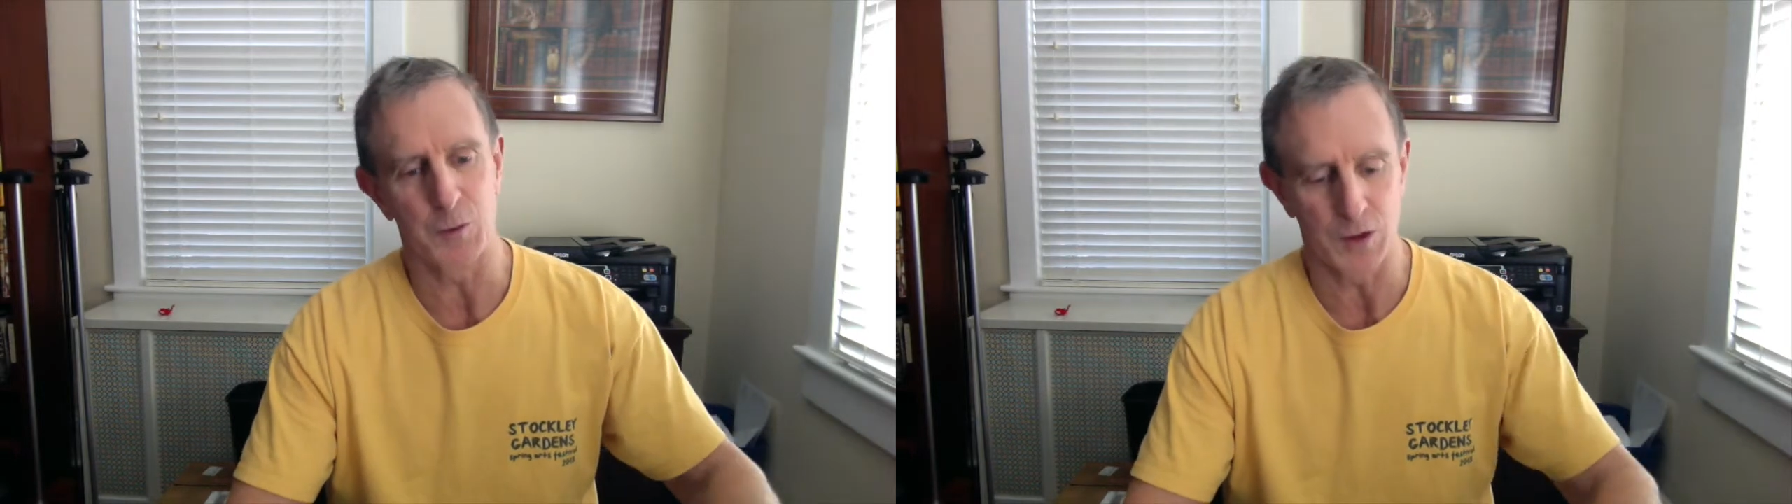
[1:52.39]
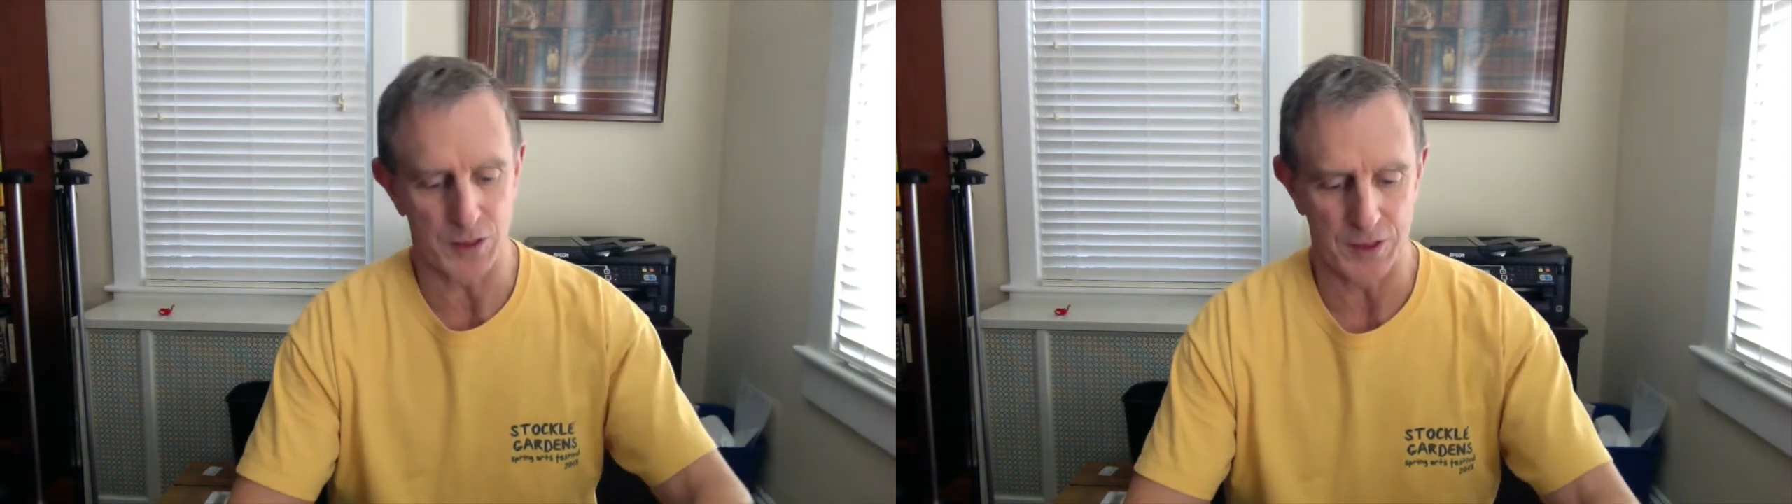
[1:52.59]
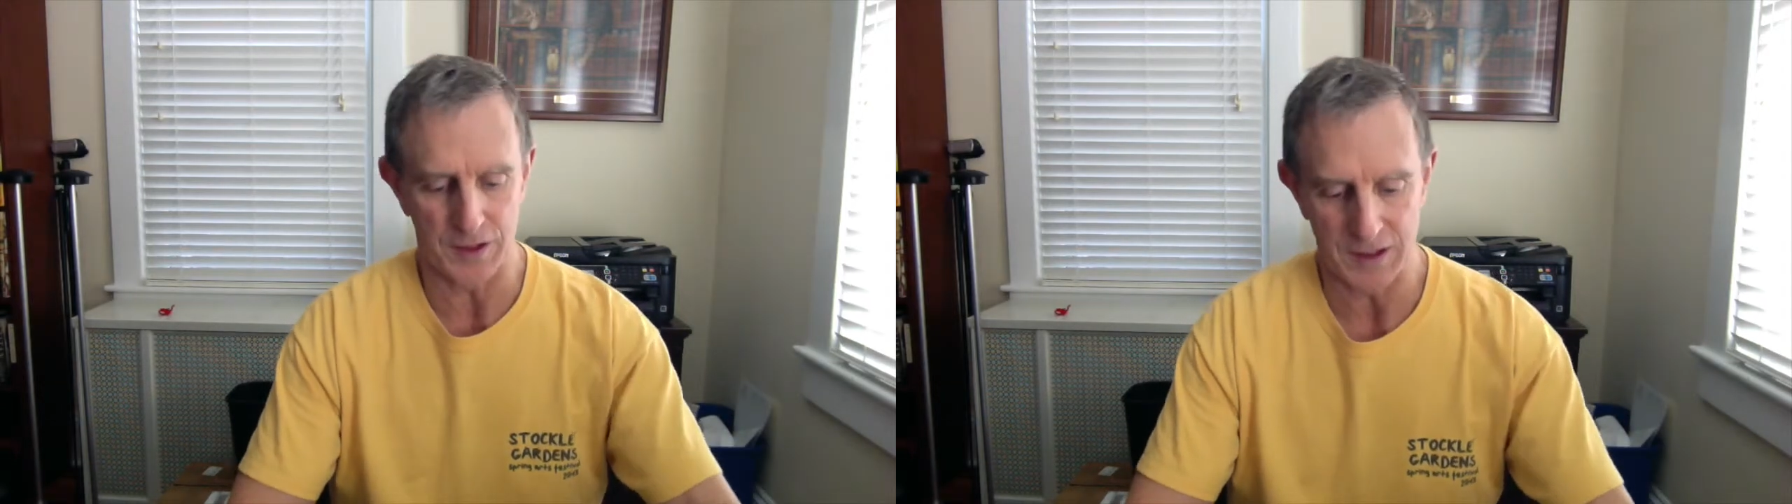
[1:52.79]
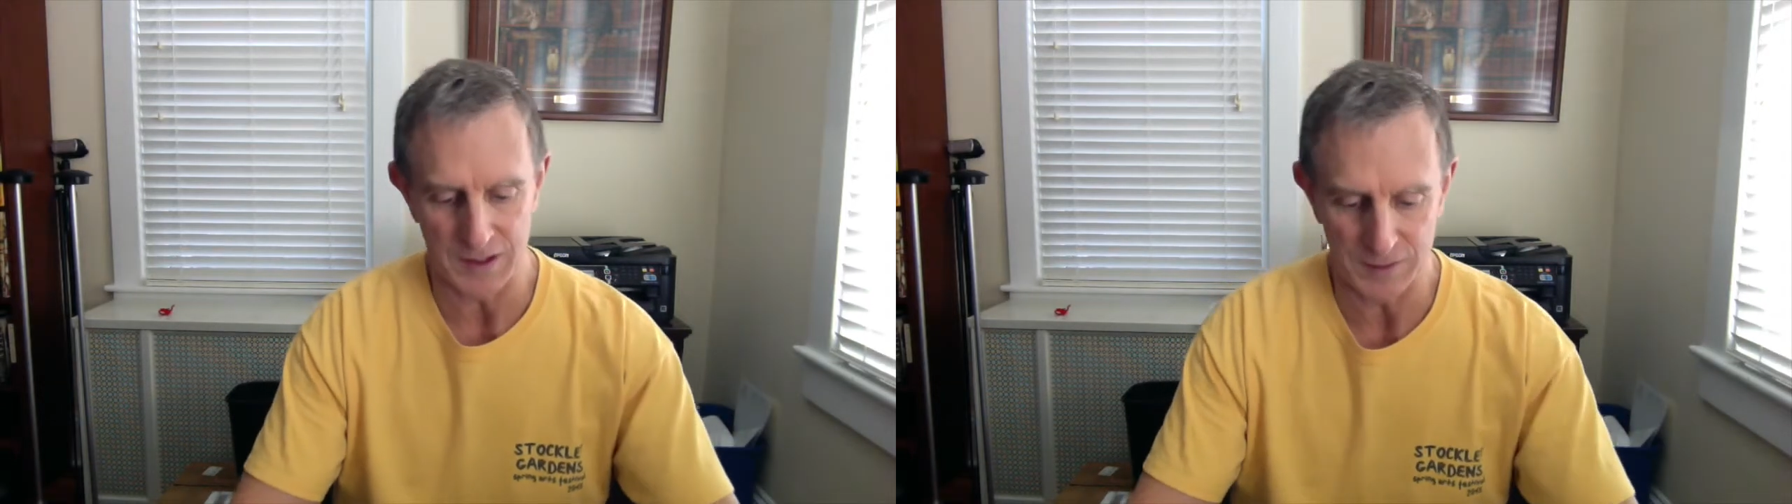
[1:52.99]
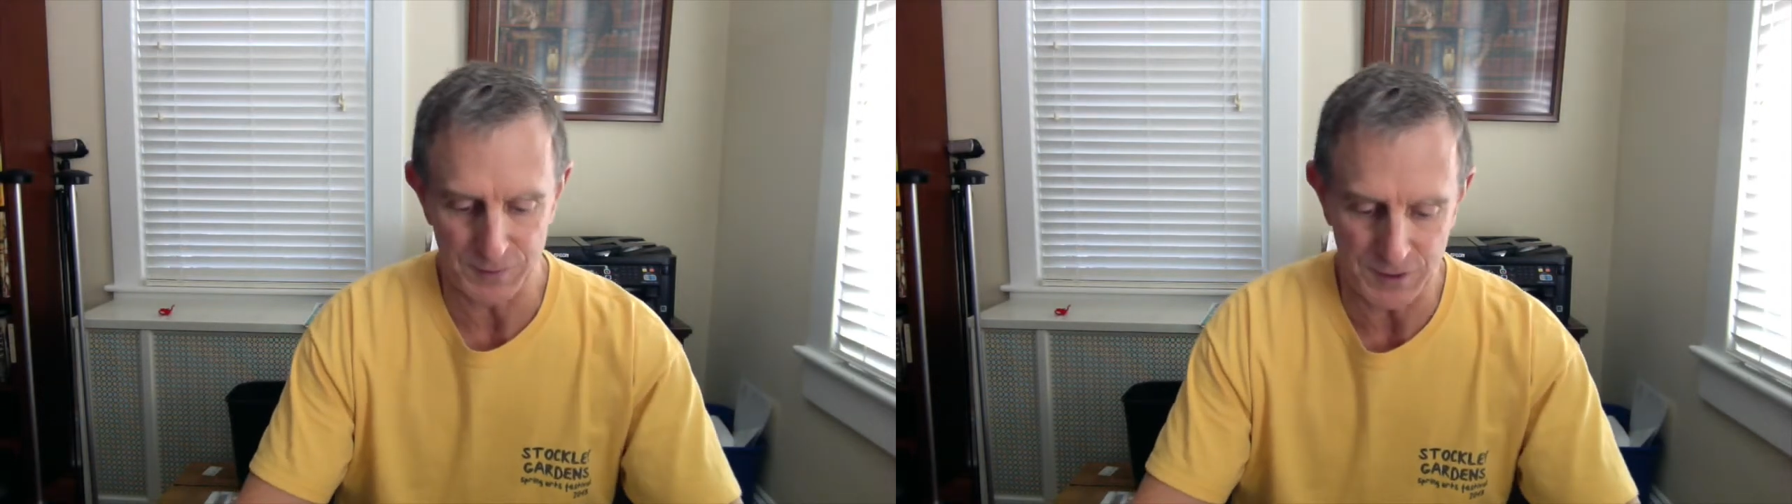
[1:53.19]
with
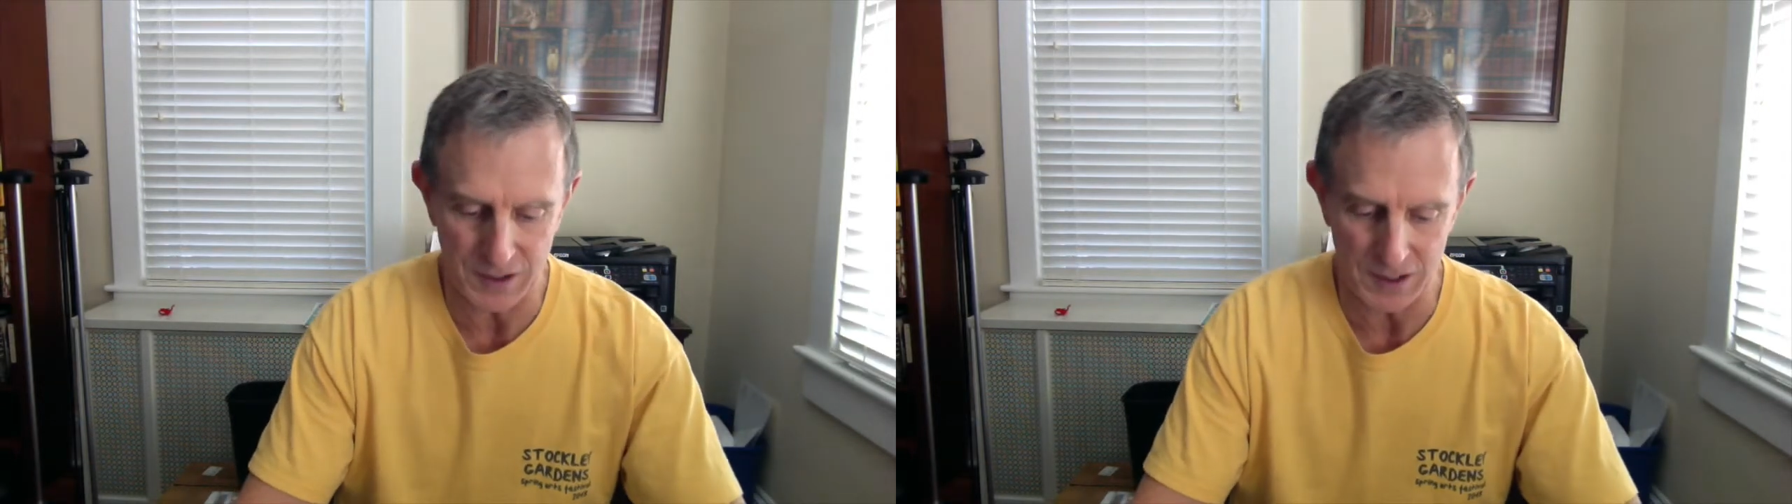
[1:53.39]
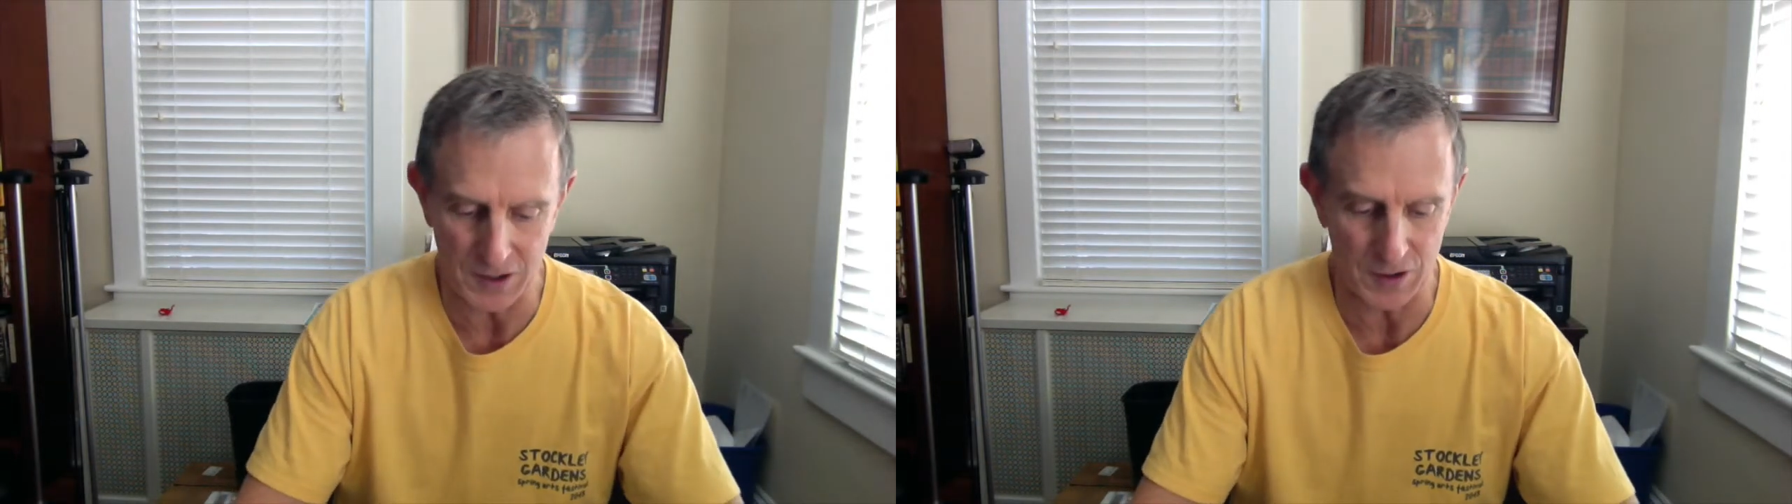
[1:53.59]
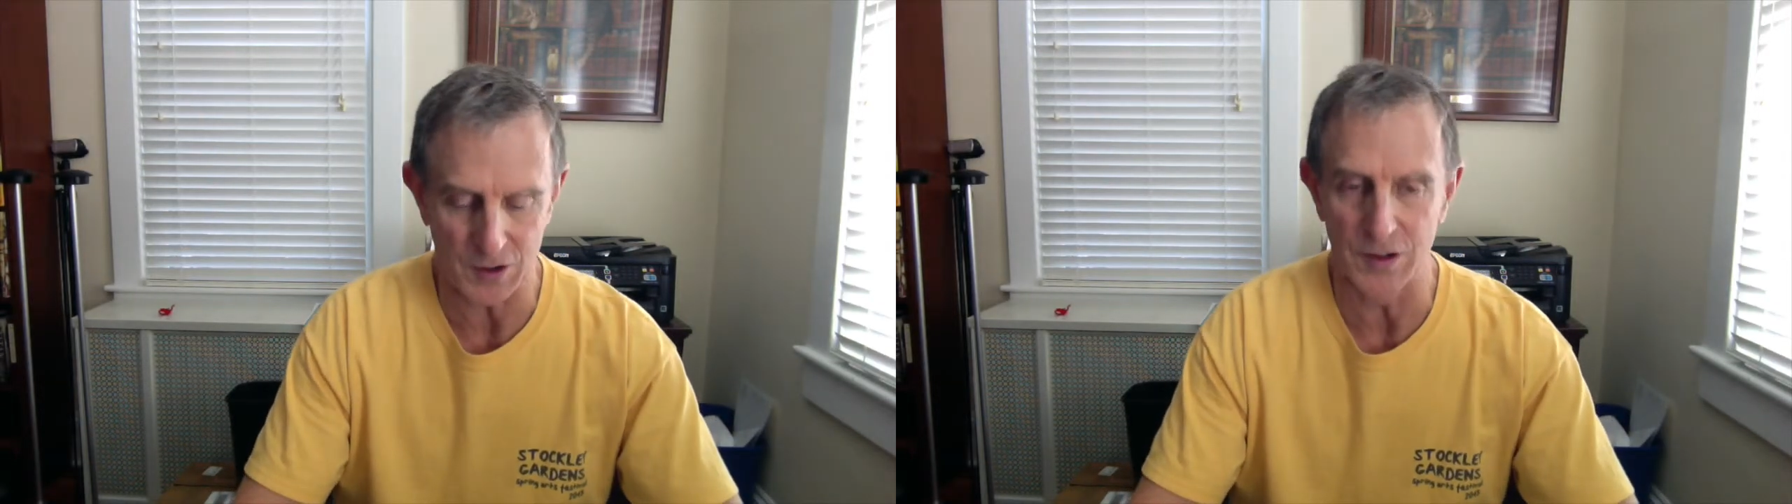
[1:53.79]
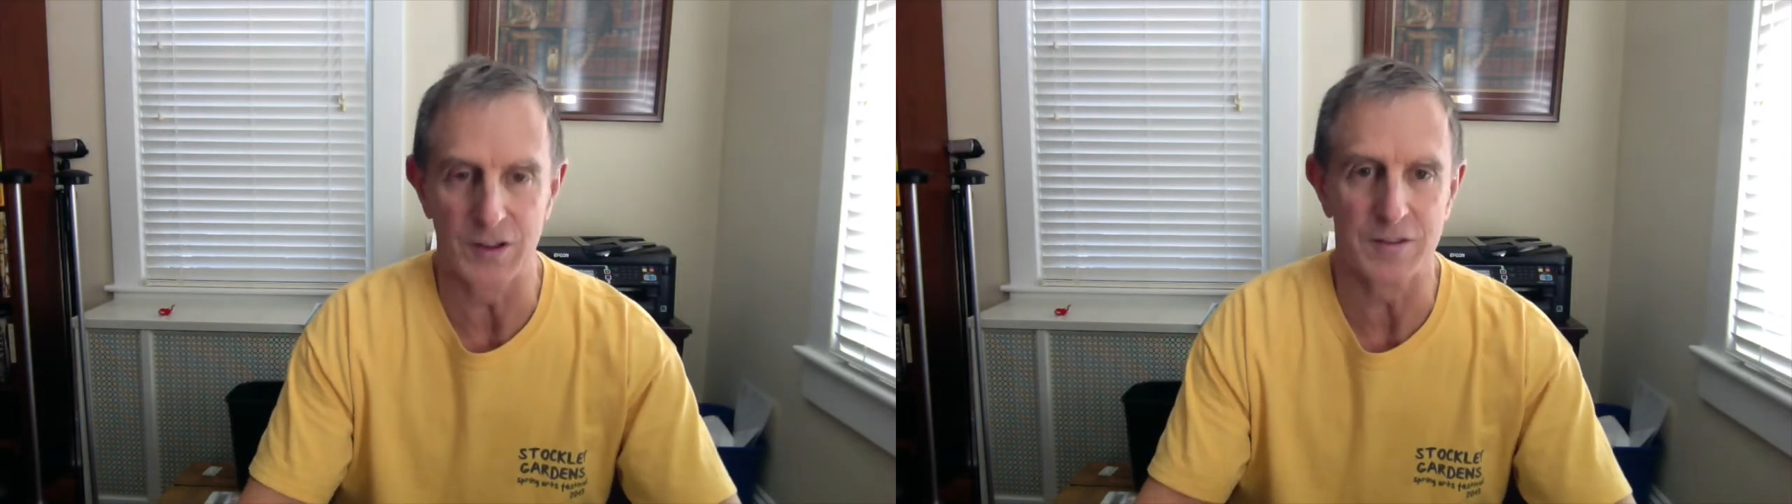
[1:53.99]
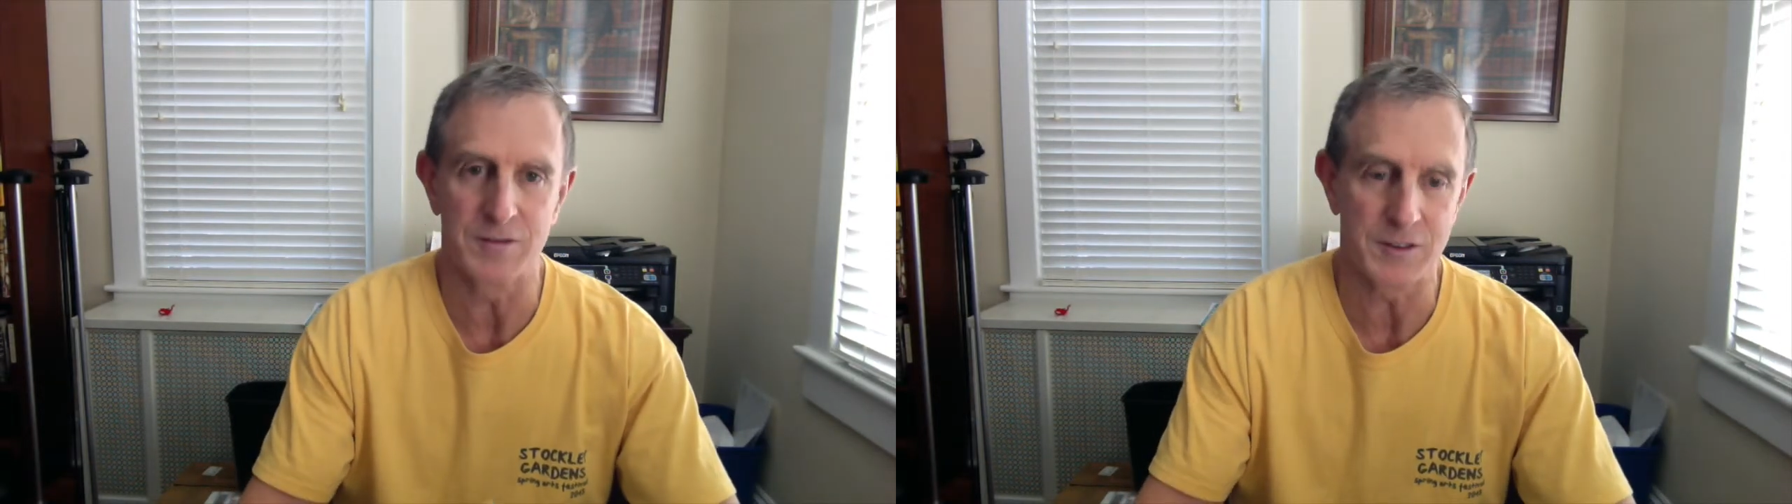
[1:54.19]
the KINE article.